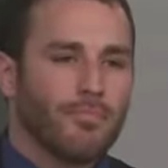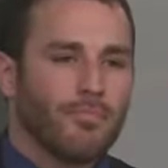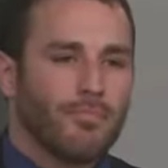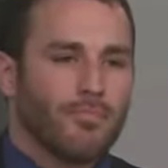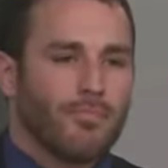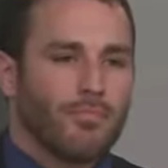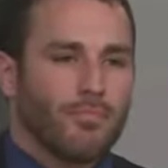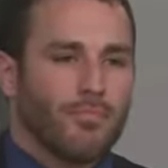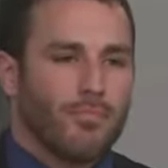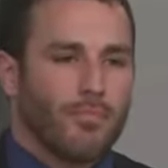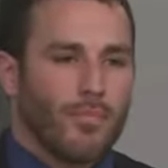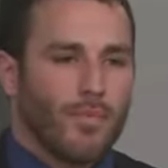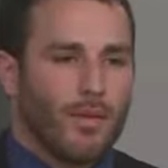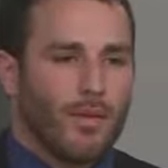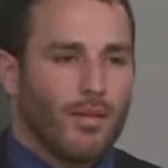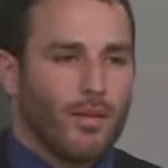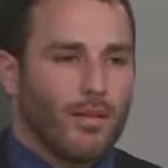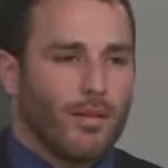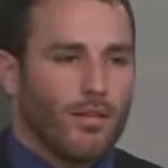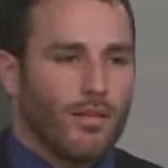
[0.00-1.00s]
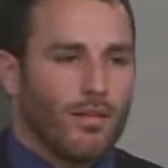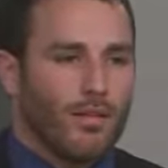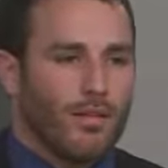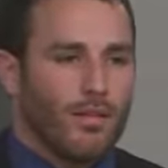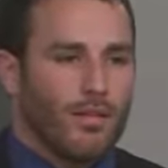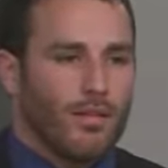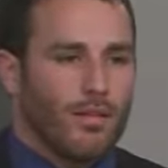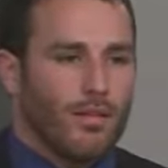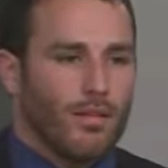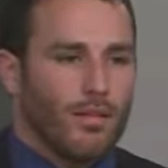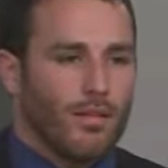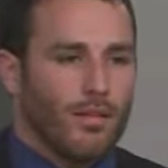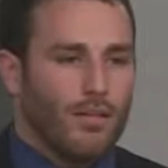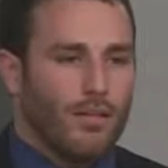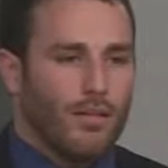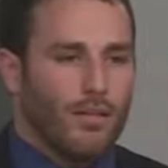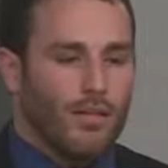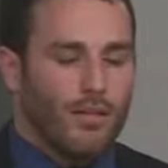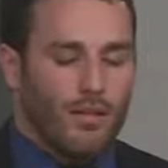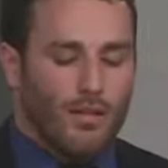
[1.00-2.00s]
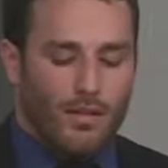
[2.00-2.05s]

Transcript: (silence)